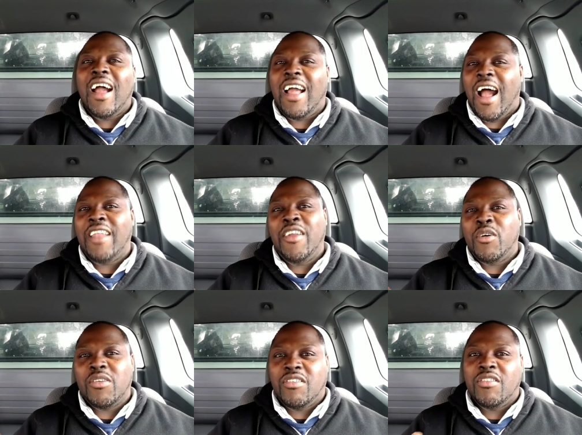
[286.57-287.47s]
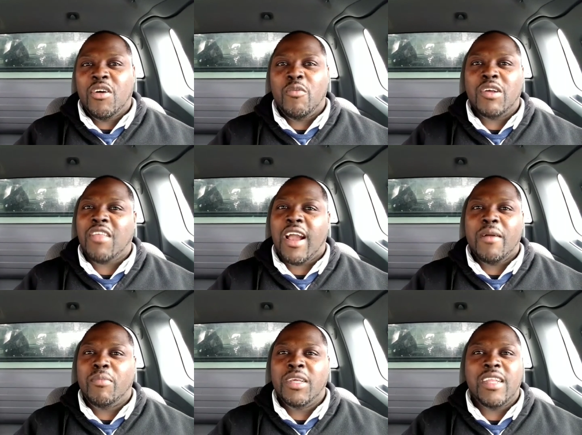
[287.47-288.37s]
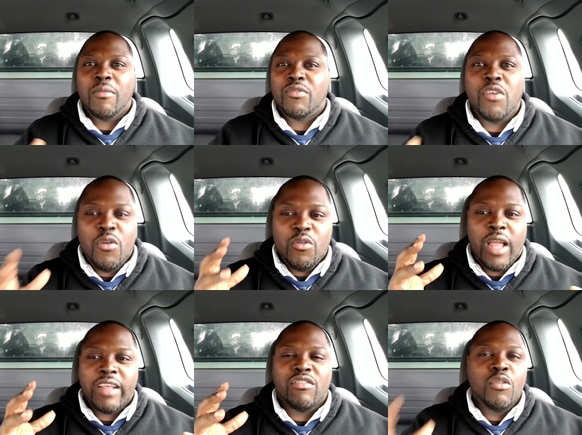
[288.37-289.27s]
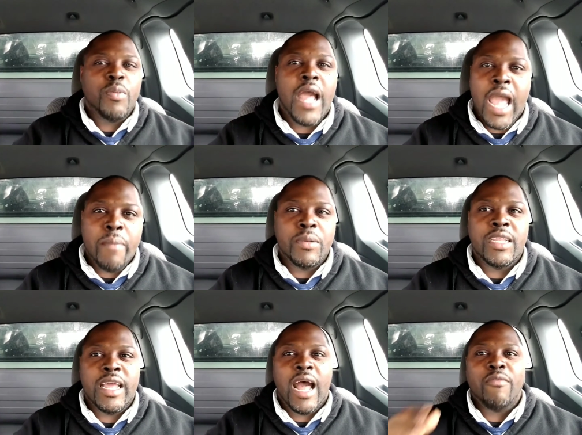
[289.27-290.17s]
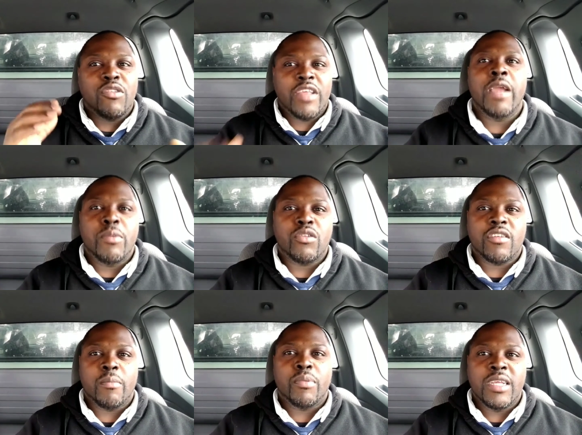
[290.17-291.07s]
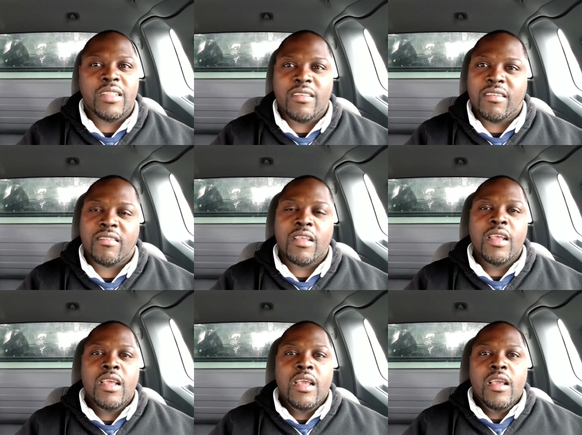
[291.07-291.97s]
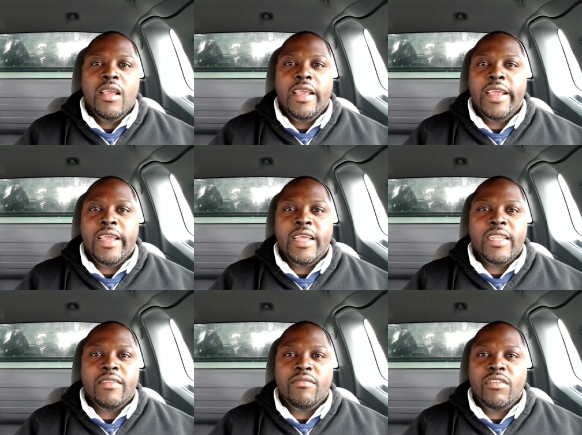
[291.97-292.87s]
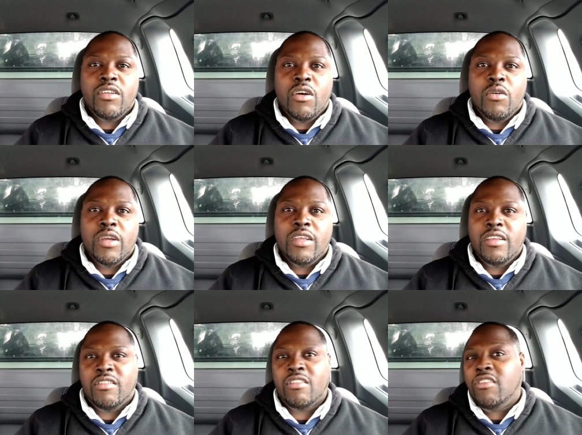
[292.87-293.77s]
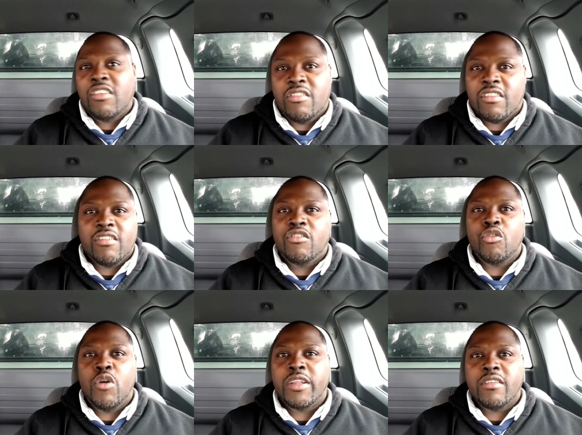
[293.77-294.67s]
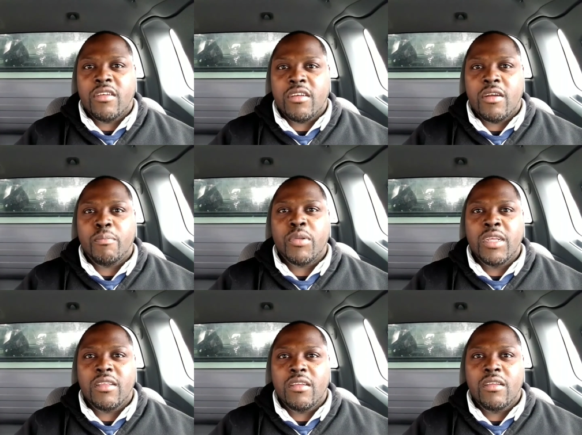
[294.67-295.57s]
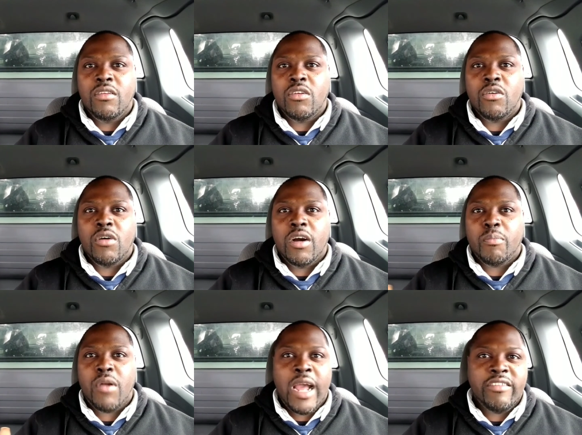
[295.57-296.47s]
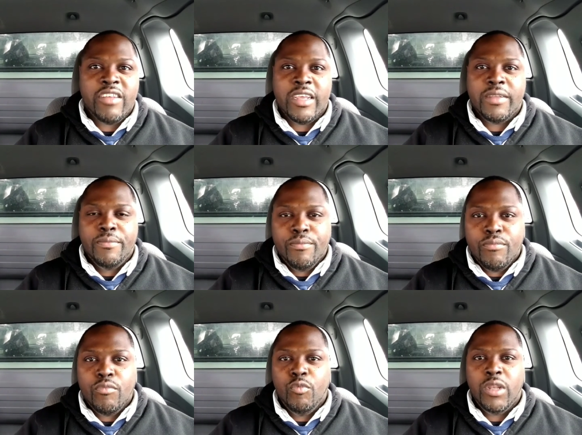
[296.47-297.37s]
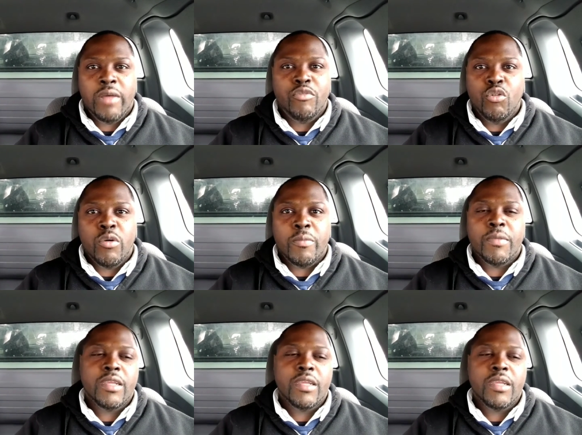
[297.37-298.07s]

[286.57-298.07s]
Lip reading: I noticed, once I complete, I'm so super happy that I was able to complete this. And it's just a joy to complete a project when I do them.